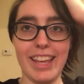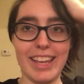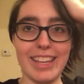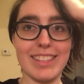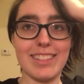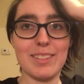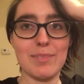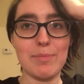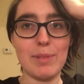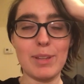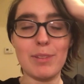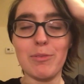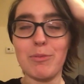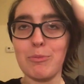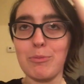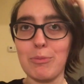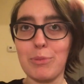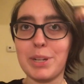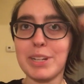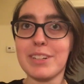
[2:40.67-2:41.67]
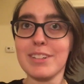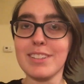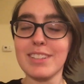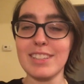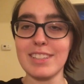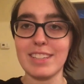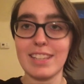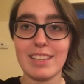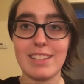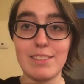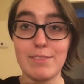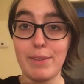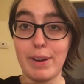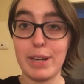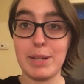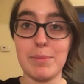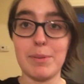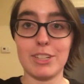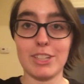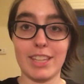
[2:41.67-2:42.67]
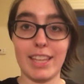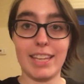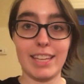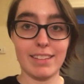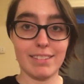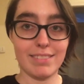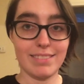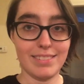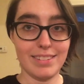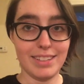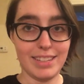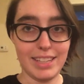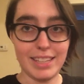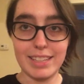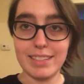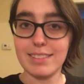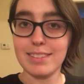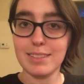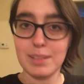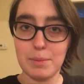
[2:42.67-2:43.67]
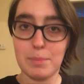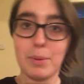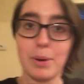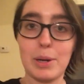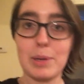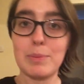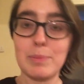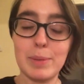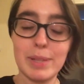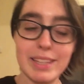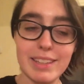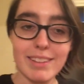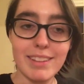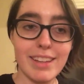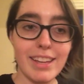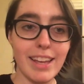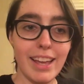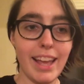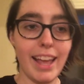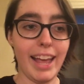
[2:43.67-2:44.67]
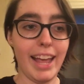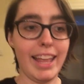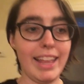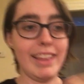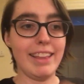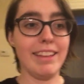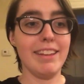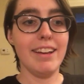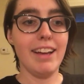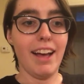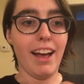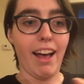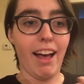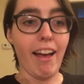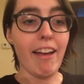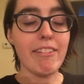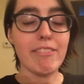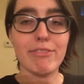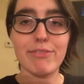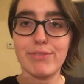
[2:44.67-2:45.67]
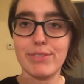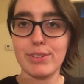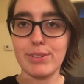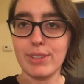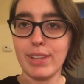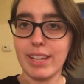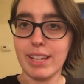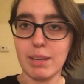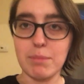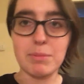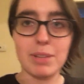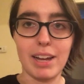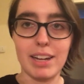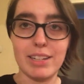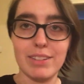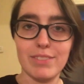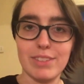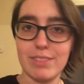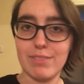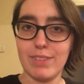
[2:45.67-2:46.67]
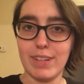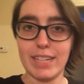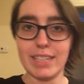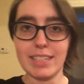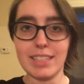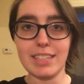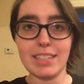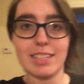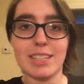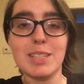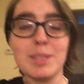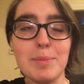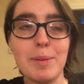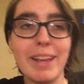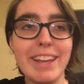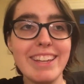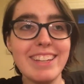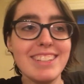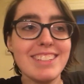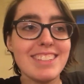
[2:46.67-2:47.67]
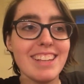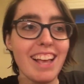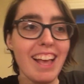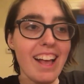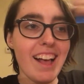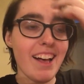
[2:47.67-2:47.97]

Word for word: It's been weird since this is very much like his apartment and I feel like I'm kind of invading his space.